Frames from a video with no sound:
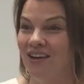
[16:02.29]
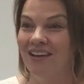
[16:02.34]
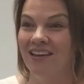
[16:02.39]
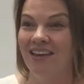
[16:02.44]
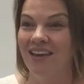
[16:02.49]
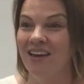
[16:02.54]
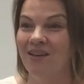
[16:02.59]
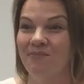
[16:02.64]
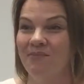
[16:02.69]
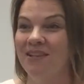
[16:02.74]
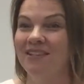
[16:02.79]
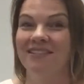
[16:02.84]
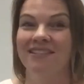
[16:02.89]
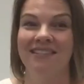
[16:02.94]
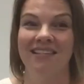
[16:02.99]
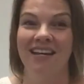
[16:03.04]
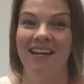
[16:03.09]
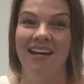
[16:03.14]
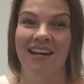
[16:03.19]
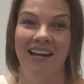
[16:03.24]
It can't be
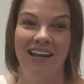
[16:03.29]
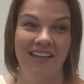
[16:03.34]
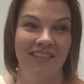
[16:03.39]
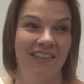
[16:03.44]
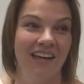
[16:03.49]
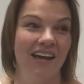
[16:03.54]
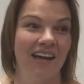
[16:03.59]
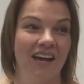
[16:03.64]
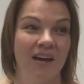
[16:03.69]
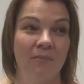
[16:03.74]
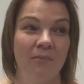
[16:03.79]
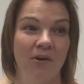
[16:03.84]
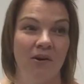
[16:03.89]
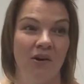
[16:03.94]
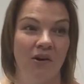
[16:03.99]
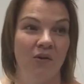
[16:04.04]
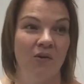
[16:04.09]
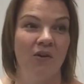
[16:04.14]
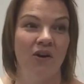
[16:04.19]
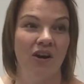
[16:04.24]
sitting in the
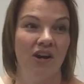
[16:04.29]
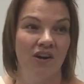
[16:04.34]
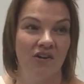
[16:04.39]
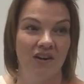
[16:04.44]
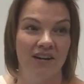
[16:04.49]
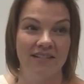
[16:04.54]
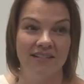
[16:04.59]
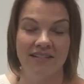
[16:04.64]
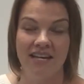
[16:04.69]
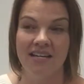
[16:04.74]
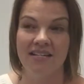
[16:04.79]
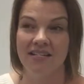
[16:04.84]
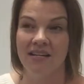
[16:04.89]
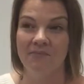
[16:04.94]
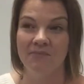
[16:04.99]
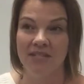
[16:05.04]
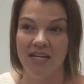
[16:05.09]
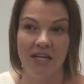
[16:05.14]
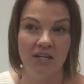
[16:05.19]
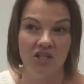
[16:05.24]
cupboard, or it creates that
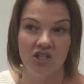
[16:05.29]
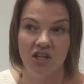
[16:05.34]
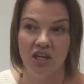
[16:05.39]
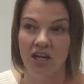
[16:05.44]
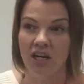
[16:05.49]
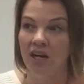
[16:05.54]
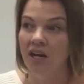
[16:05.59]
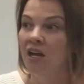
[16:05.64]
temptation.